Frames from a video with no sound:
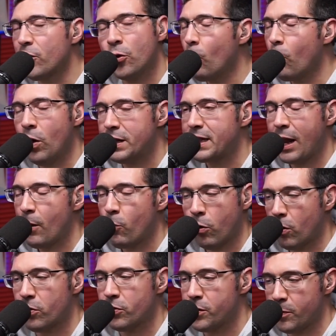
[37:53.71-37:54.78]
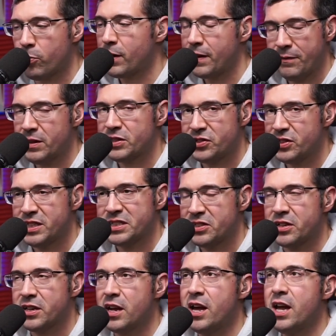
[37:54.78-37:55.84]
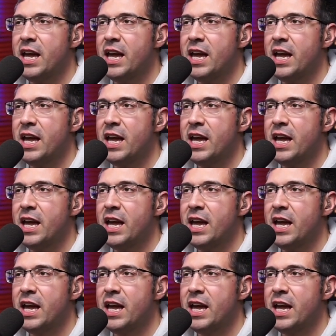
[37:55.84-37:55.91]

what they were the previous season.